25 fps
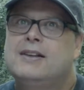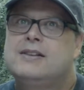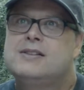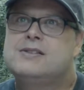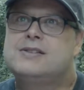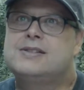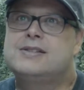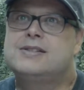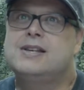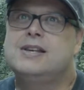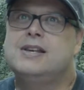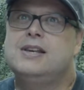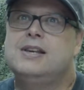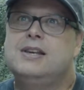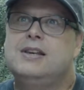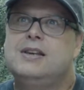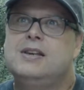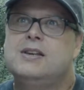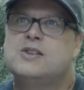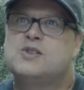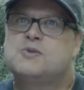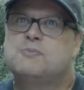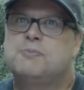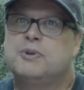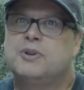Seeing
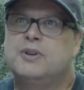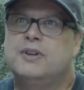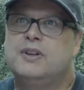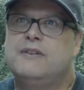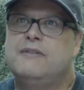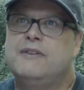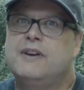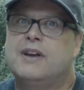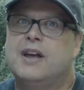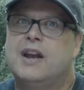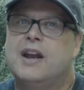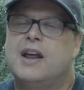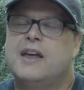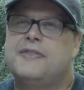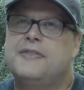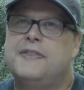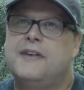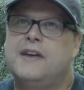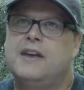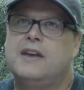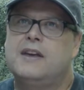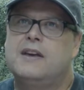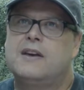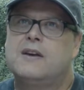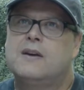is believing, and I
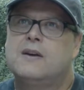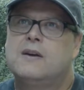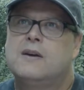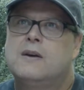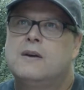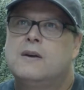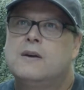think,